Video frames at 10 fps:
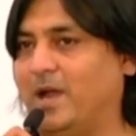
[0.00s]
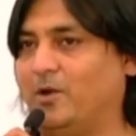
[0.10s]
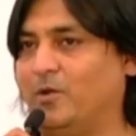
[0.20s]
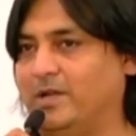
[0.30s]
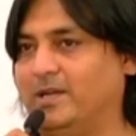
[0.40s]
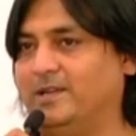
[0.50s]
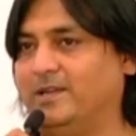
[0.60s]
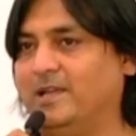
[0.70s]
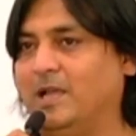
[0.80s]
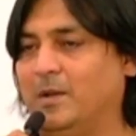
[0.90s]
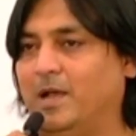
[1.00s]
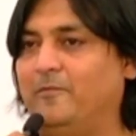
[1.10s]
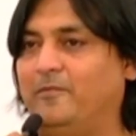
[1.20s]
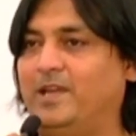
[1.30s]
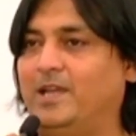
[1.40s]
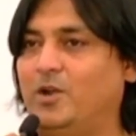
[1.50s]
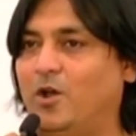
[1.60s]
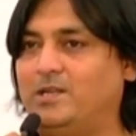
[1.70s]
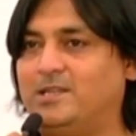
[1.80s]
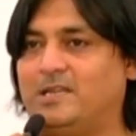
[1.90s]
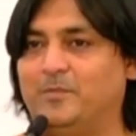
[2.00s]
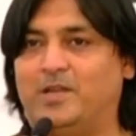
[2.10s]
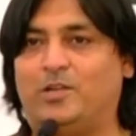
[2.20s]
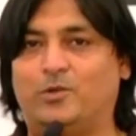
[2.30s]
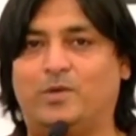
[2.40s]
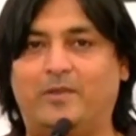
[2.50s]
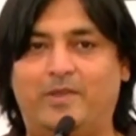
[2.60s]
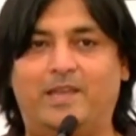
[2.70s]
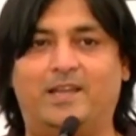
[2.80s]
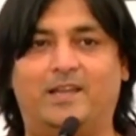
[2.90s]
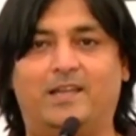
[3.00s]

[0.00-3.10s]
Bangalore here. We are not just committed to giving